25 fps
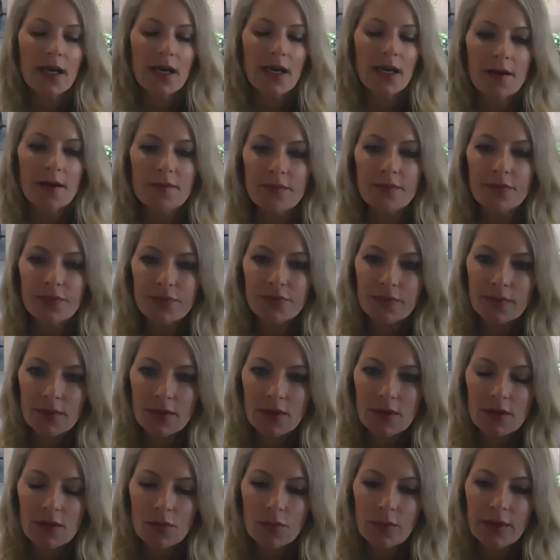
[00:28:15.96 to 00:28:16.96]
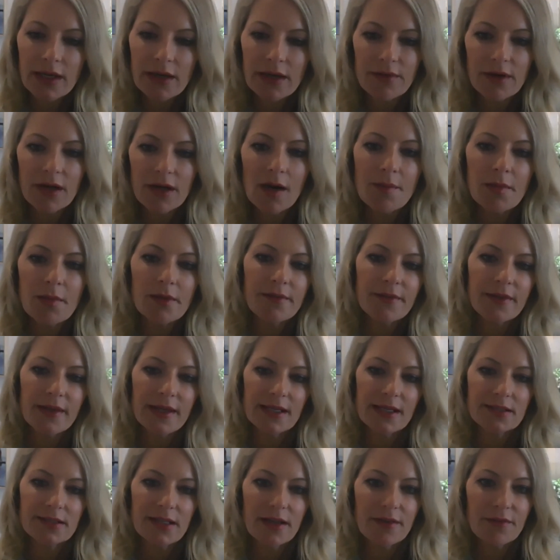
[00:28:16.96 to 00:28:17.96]
have a couple of
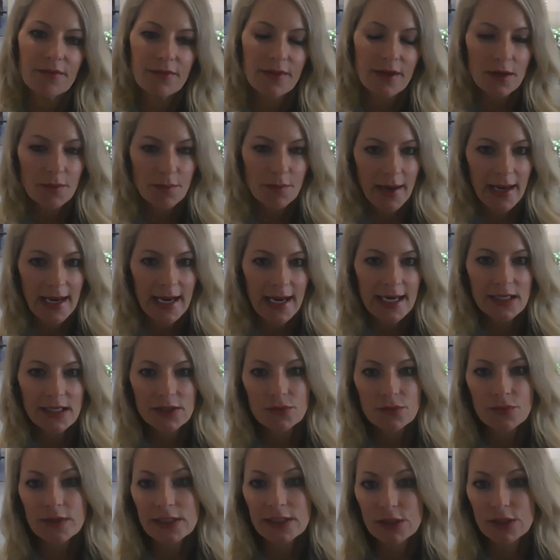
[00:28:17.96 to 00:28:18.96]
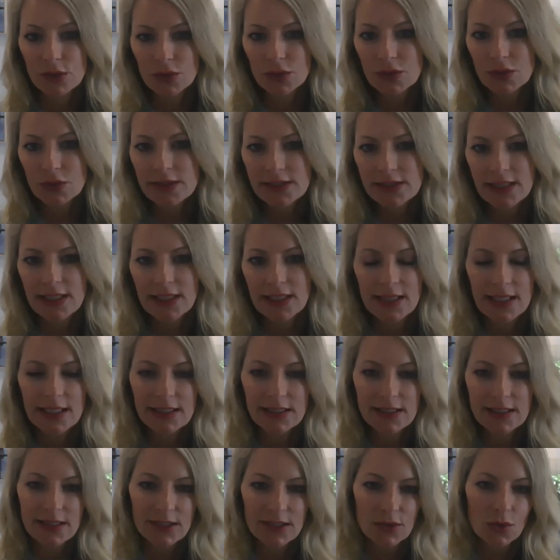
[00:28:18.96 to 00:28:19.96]
things. If their pay is reduced and they
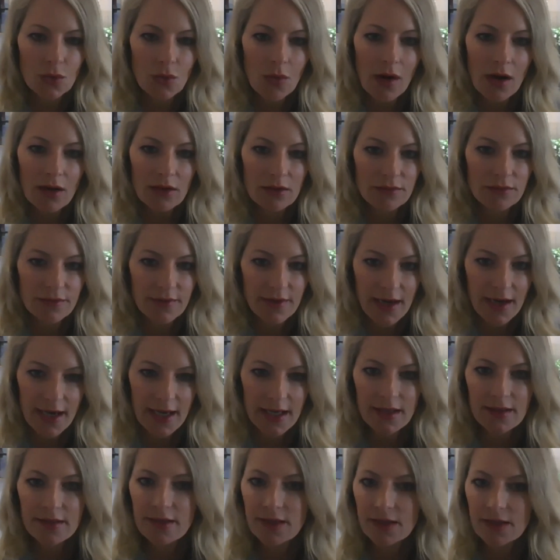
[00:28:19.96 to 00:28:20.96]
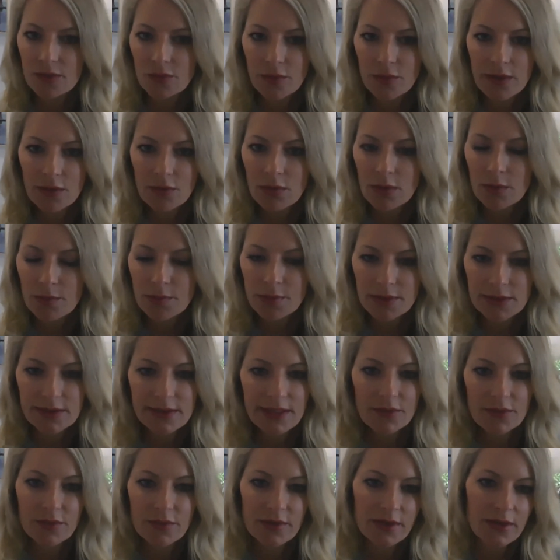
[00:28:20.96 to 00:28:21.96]
still qualify, then we will
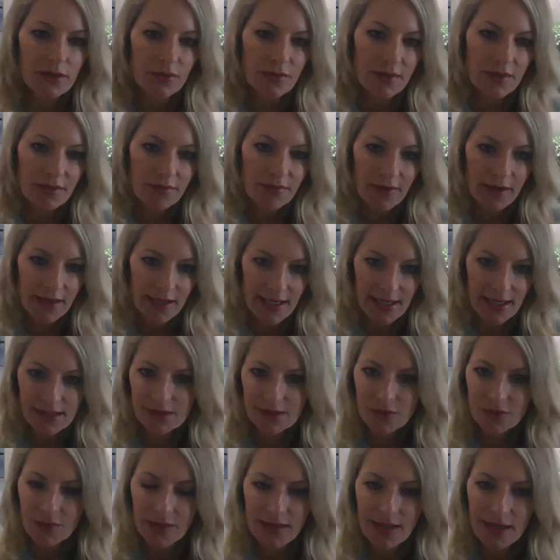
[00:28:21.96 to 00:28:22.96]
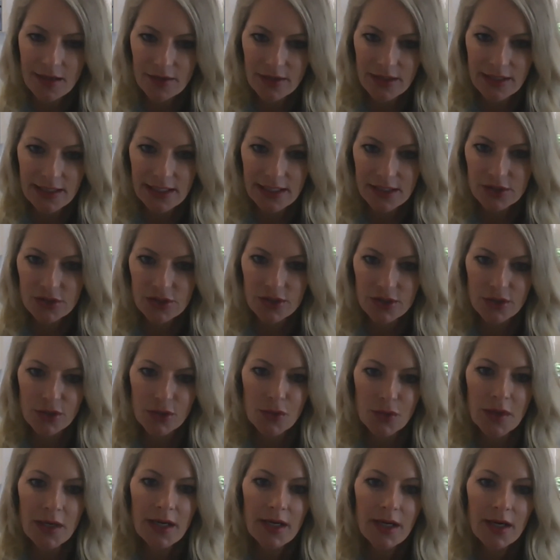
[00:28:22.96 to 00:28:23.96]
proceed with the refinance without an issue.
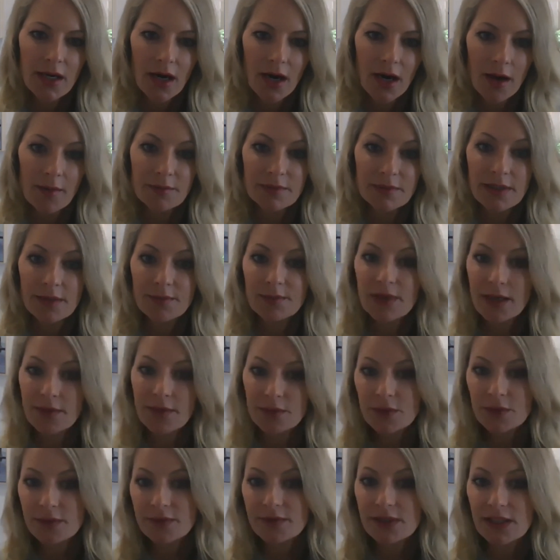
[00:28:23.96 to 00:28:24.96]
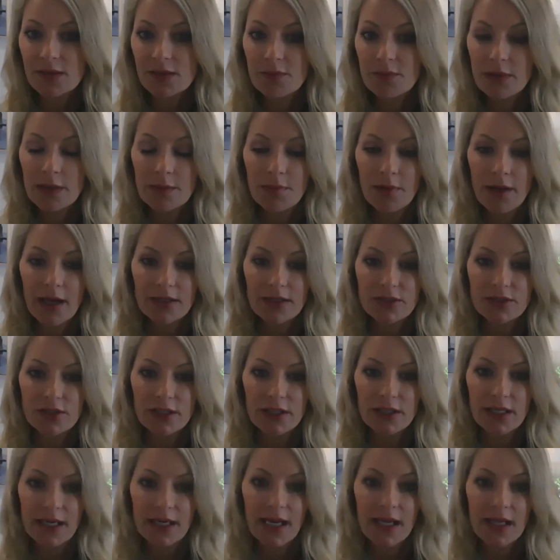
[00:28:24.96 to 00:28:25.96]
Sometimes we've seen people
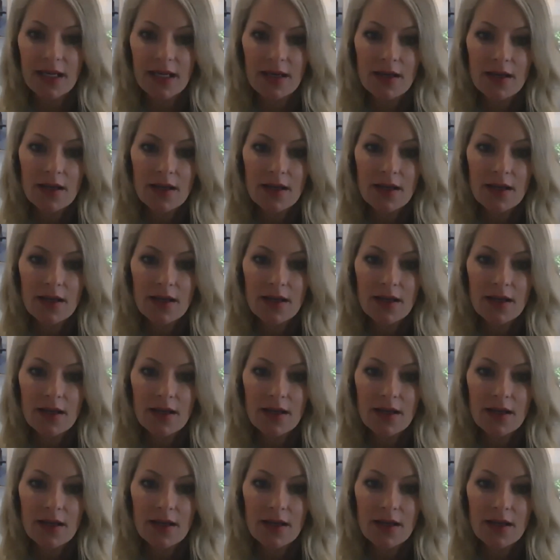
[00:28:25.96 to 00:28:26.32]
actually get